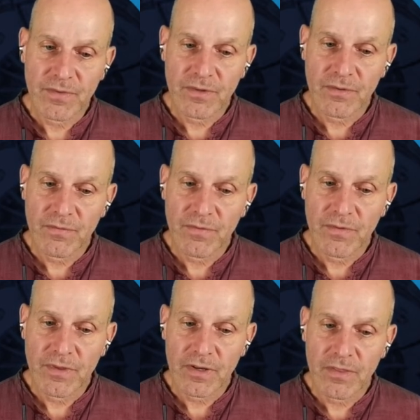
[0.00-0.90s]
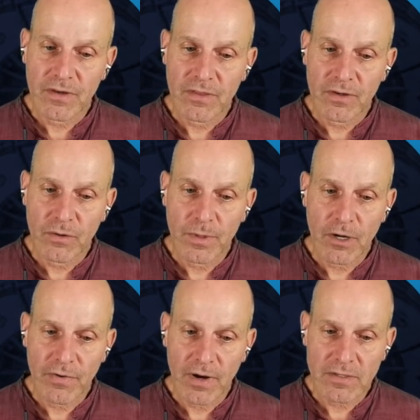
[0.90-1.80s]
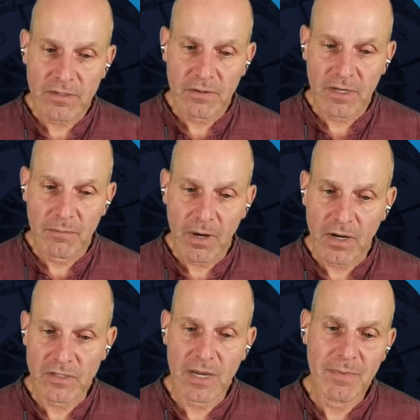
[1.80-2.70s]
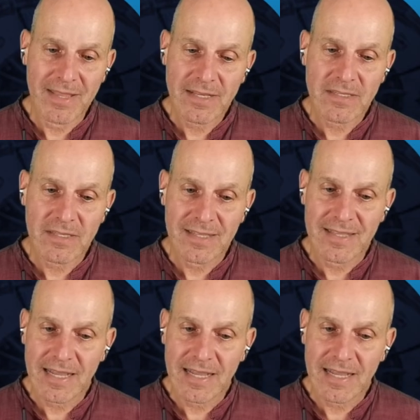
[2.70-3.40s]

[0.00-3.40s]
the Queen of Hearts in Mars. I mean, that's